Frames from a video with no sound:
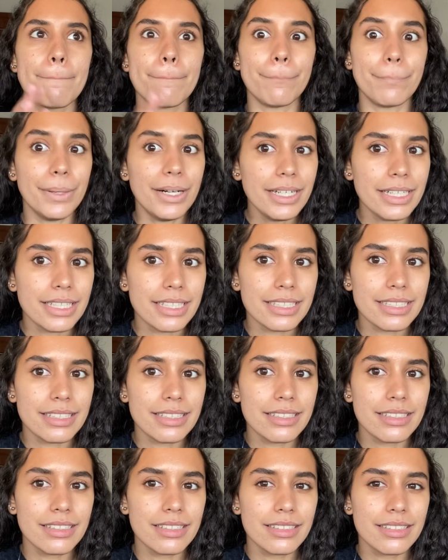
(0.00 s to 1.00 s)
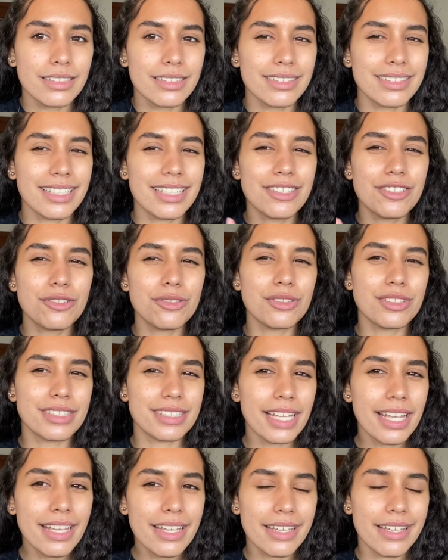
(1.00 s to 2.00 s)
But then you
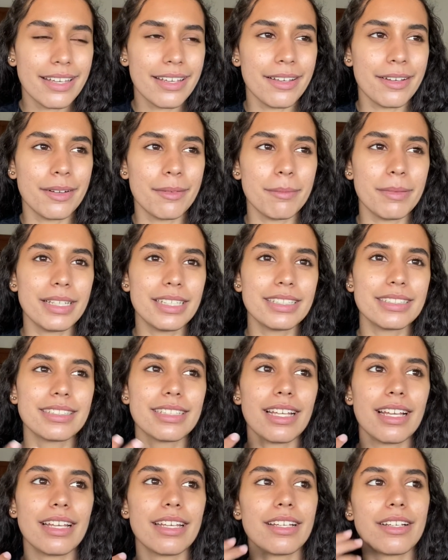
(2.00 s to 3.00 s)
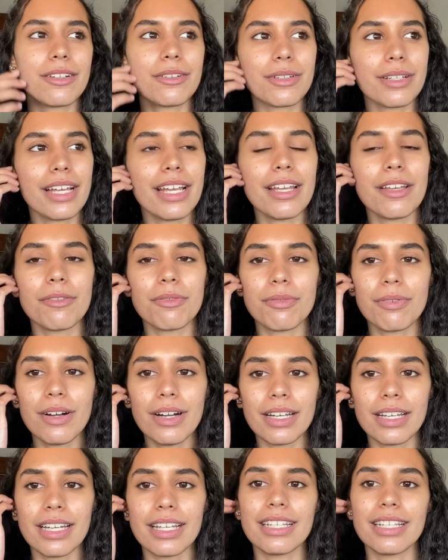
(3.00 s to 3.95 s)
date him, and it's like, okay, fine.